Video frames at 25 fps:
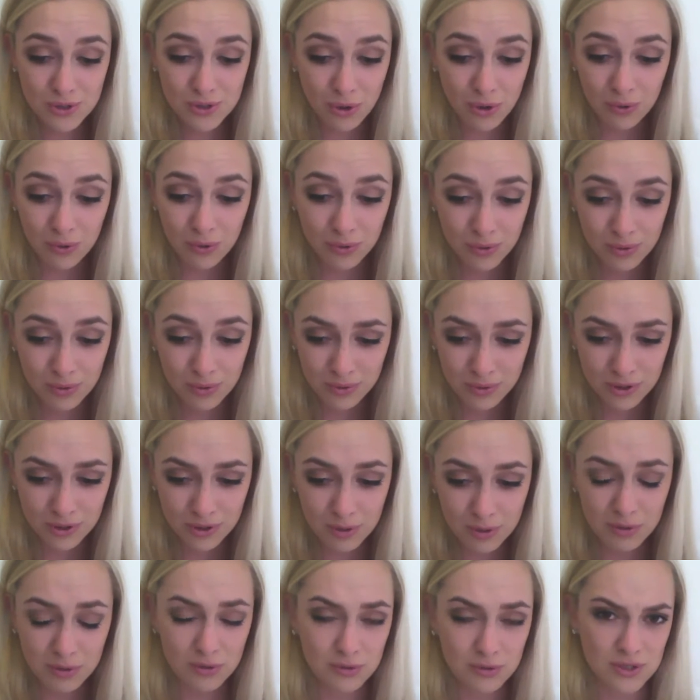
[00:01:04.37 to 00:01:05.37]
coal
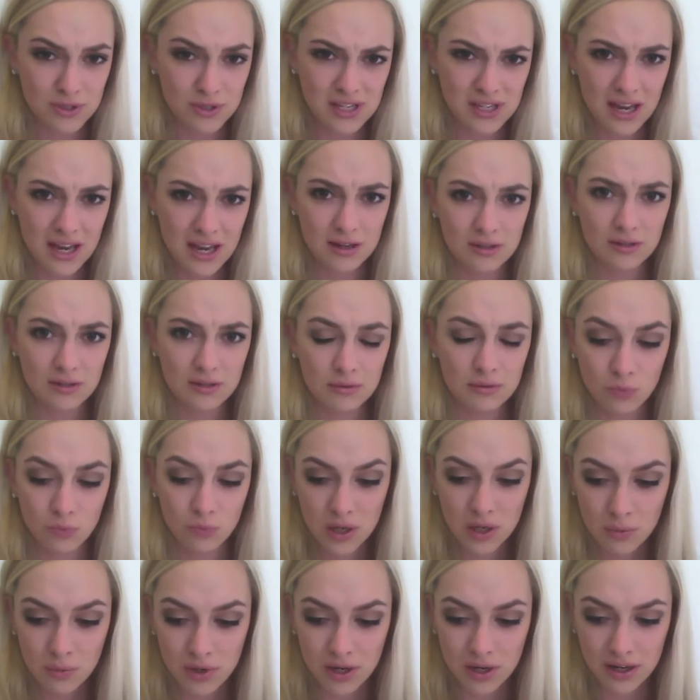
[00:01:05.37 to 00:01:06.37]
caboose," and
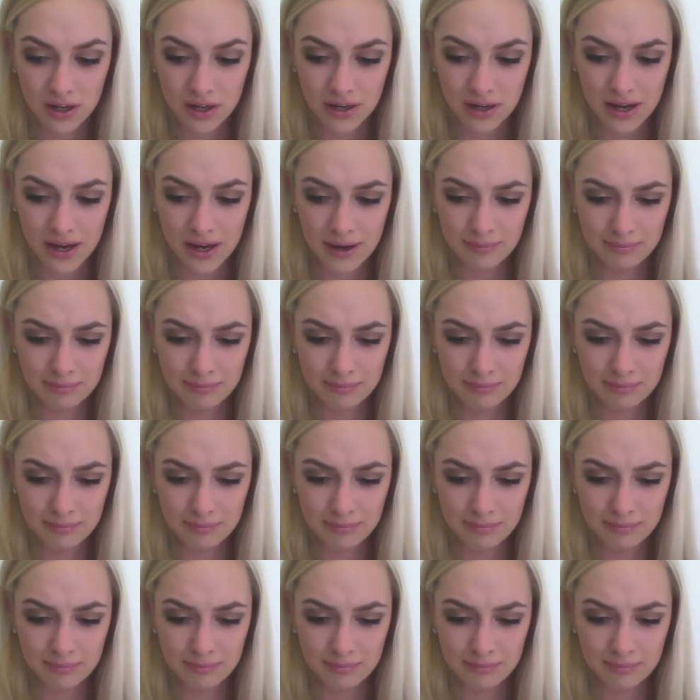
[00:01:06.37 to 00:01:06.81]
we were